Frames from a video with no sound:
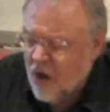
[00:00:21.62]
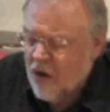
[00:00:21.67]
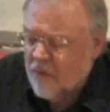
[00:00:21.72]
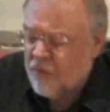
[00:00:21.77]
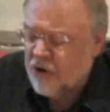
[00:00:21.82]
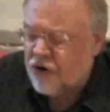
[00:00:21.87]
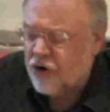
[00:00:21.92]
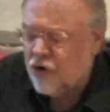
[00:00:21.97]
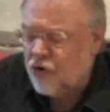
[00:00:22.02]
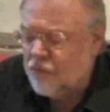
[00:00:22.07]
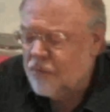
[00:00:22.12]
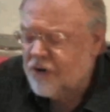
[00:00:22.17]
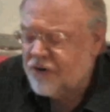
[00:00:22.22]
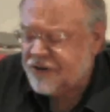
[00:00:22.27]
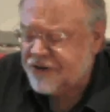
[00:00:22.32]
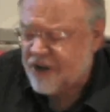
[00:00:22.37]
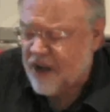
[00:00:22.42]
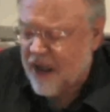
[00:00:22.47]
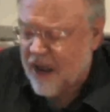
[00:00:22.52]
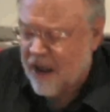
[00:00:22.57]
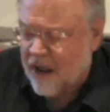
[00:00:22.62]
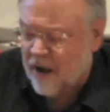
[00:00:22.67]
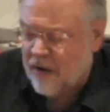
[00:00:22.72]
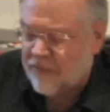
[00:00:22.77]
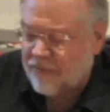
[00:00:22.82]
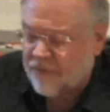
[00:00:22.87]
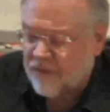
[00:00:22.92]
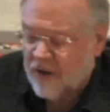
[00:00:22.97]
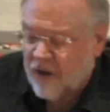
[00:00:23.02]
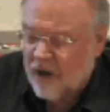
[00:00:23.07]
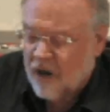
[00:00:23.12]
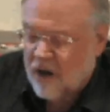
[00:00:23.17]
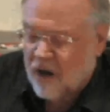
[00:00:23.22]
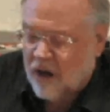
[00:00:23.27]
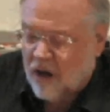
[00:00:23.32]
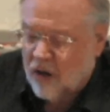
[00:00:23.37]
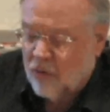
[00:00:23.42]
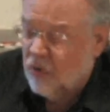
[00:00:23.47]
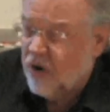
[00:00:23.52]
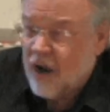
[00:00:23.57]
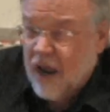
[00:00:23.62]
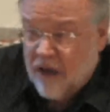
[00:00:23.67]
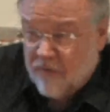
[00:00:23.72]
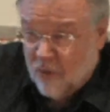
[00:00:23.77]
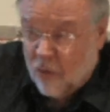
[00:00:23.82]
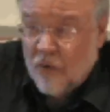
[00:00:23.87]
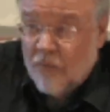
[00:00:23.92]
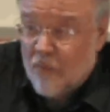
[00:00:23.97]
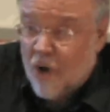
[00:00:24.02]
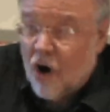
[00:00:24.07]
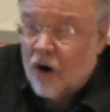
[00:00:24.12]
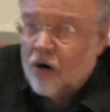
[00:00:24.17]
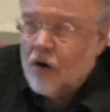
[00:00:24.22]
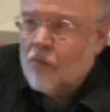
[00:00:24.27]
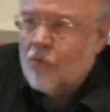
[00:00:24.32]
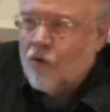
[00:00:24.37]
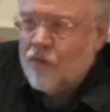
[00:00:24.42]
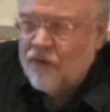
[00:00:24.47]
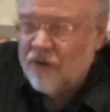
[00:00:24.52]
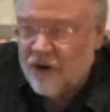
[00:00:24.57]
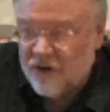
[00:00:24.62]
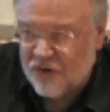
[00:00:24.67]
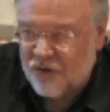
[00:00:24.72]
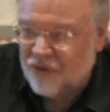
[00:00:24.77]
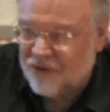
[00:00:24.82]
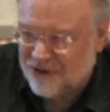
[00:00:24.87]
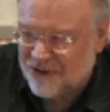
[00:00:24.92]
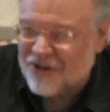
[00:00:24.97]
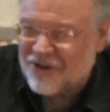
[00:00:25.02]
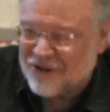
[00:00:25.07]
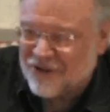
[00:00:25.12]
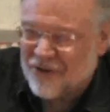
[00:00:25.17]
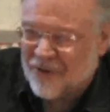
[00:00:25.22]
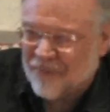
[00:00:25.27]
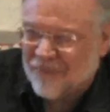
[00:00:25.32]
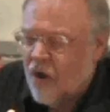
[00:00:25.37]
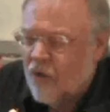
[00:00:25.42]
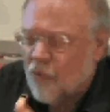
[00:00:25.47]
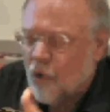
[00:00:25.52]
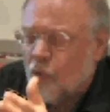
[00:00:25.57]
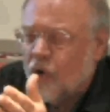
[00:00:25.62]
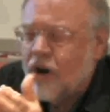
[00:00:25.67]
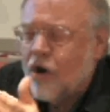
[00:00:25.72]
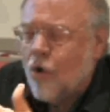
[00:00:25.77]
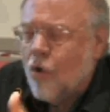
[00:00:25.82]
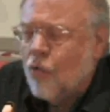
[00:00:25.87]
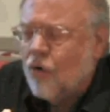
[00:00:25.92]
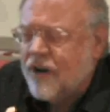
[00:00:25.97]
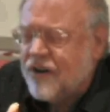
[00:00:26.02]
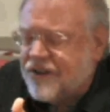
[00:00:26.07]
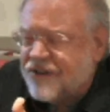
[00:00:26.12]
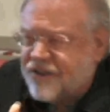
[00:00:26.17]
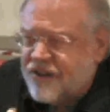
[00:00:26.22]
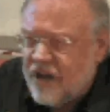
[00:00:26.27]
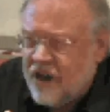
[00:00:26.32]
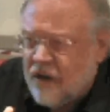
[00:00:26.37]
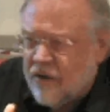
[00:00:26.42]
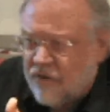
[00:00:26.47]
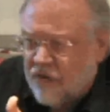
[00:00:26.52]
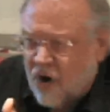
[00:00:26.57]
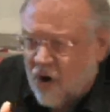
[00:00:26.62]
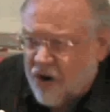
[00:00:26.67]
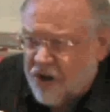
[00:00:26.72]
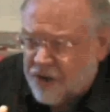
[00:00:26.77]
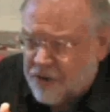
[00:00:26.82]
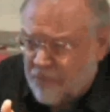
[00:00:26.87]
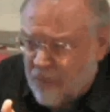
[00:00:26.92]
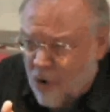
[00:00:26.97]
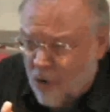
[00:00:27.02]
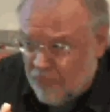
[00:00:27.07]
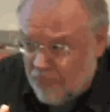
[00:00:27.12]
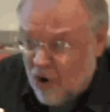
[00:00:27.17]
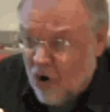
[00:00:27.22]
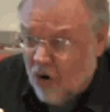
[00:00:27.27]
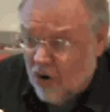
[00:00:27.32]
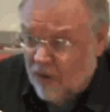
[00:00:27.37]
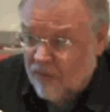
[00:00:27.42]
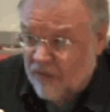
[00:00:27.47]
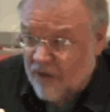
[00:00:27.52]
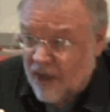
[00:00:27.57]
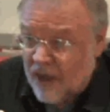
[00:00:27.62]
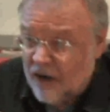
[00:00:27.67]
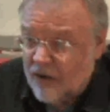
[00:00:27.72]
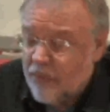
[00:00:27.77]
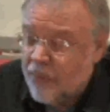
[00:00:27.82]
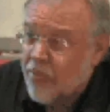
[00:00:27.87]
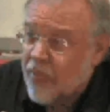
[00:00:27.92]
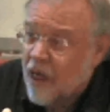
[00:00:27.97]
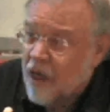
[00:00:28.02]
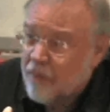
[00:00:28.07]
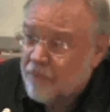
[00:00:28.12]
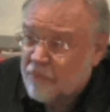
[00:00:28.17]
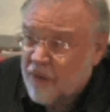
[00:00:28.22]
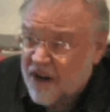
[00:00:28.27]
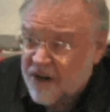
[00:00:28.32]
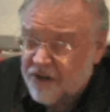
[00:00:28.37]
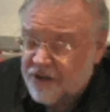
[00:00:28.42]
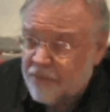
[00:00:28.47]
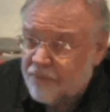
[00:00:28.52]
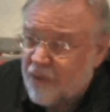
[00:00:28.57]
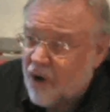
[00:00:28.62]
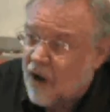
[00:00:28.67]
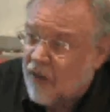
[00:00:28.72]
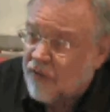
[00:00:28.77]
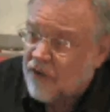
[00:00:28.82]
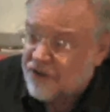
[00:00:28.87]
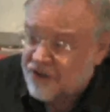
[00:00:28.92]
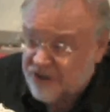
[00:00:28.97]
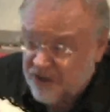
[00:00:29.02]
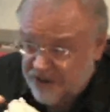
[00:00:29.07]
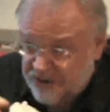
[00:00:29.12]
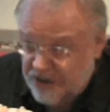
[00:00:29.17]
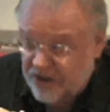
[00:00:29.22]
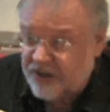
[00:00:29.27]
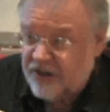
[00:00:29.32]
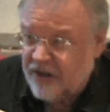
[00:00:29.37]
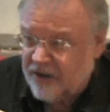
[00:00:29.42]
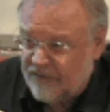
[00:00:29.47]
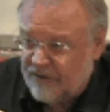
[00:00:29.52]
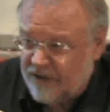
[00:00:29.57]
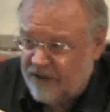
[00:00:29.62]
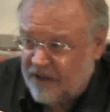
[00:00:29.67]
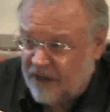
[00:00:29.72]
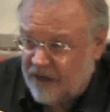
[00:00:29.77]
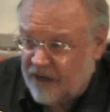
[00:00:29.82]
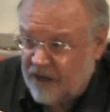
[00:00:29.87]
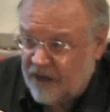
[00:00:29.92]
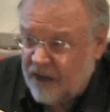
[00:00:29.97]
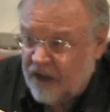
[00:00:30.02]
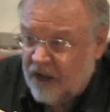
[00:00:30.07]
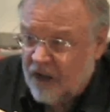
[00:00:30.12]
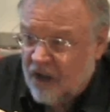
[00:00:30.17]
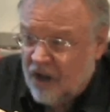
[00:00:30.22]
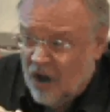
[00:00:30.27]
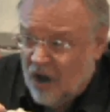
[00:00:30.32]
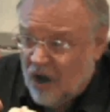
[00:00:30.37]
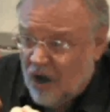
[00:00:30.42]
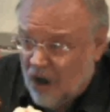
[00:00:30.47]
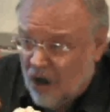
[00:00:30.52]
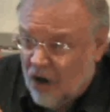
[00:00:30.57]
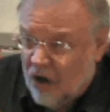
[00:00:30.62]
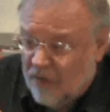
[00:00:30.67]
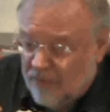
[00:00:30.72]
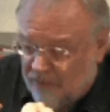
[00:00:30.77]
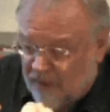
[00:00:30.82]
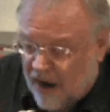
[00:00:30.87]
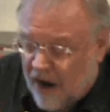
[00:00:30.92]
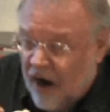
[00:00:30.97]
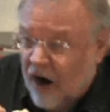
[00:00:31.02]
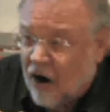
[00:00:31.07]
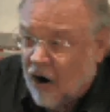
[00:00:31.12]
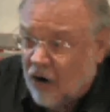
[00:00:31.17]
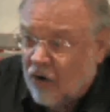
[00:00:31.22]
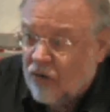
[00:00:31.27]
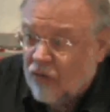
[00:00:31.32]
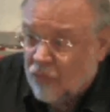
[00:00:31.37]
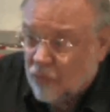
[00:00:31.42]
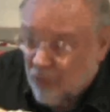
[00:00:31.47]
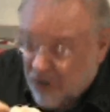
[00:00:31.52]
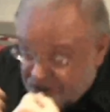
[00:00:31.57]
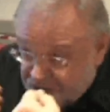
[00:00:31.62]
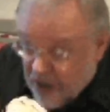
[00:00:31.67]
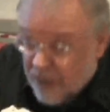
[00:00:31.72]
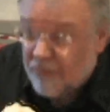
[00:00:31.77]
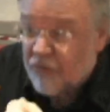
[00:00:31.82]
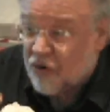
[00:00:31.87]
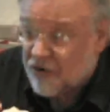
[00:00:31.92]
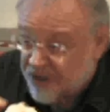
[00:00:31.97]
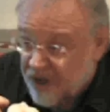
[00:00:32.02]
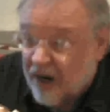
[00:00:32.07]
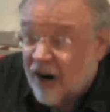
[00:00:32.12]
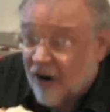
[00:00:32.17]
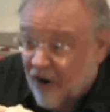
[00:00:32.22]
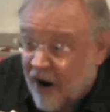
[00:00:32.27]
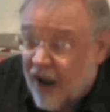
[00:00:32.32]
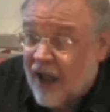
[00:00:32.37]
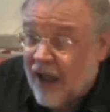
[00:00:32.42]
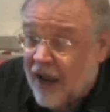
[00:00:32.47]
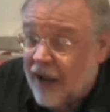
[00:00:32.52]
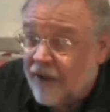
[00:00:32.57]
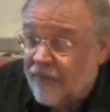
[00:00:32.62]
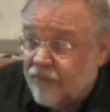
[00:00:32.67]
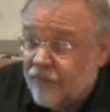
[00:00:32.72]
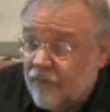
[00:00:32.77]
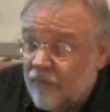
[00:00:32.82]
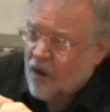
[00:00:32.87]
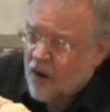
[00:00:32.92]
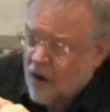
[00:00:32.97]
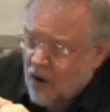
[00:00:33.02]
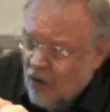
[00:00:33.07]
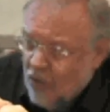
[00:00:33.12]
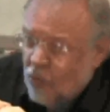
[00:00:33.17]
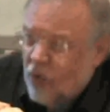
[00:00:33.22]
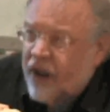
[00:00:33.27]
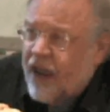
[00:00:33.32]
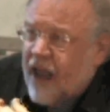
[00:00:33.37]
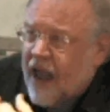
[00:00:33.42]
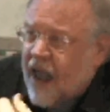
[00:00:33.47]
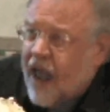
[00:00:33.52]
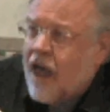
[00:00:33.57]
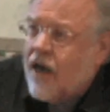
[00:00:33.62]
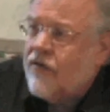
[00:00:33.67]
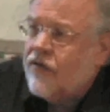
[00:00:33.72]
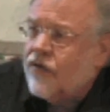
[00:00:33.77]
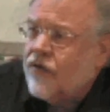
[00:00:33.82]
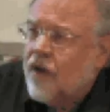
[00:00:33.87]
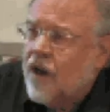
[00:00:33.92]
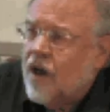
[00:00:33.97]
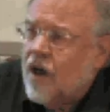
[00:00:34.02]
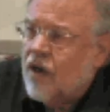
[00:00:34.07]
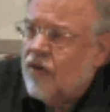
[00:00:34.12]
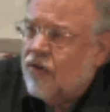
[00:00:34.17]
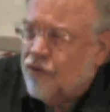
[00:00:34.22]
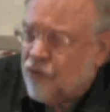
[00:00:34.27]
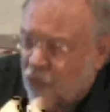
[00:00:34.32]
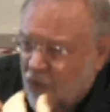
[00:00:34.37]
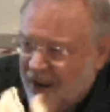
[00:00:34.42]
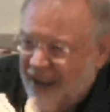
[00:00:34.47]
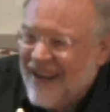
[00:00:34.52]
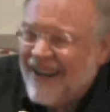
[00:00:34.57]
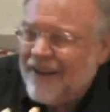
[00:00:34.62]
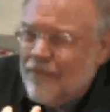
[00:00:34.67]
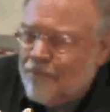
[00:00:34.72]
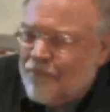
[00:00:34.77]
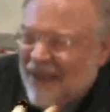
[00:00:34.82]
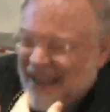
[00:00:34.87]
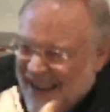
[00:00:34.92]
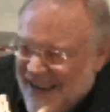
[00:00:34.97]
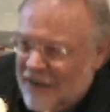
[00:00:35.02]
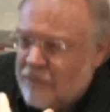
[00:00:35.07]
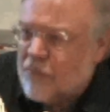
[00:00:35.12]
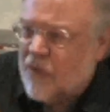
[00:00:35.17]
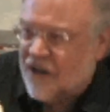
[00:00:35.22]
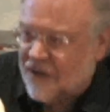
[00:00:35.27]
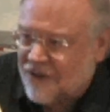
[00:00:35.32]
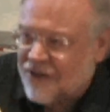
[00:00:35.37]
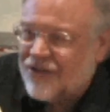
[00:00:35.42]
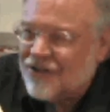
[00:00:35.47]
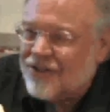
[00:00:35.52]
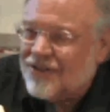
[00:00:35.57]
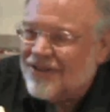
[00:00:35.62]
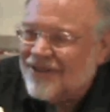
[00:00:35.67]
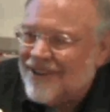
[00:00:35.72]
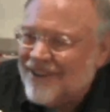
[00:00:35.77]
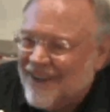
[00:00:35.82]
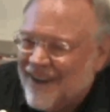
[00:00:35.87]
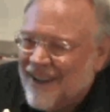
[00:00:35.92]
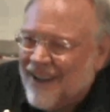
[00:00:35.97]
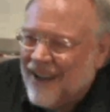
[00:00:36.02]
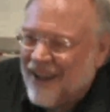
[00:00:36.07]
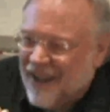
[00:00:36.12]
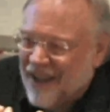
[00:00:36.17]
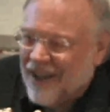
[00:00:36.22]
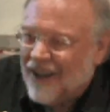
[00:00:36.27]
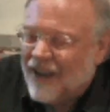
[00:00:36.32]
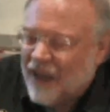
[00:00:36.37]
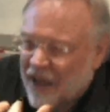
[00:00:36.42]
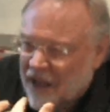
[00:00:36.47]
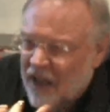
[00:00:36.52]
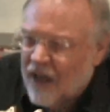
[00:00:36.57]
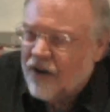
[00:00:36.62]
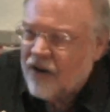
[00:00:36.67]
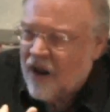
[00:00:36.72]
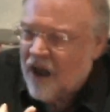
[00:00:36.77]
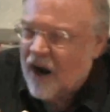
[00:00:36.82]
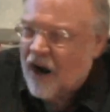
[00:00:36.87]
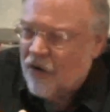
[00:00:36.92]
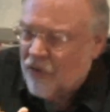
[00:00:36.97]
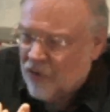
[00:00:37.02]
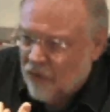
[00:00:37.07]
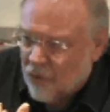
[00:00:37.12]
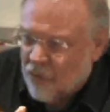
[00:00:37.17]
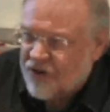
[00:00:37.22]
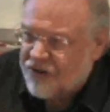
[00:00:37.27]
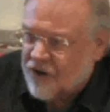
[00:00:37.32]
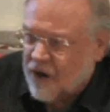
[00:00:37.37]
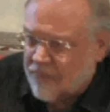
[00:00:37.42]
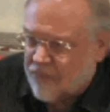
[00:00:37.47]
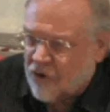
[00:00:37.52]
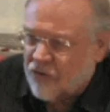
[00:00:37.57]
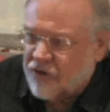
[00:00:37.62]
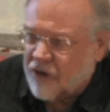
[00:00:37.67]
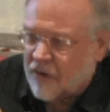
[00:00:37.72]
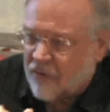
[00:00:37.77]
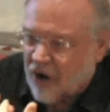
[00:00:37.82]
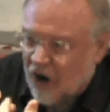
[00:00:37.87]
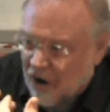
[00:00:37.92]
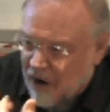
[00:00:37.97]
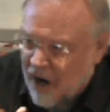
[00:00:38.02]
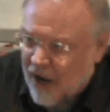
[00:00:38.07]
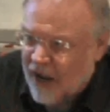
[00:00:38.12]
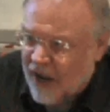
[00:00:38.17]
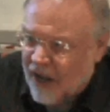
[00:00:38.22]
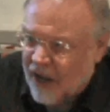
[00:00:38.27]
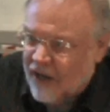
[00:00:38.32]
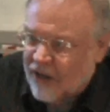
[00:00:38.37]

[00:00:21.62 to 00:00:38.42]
But humans we have a remarkable visual system. But we only see a very small part of that based upon the sensitivity of our receptors in our eye. We have three pigments in the receptors of our eye: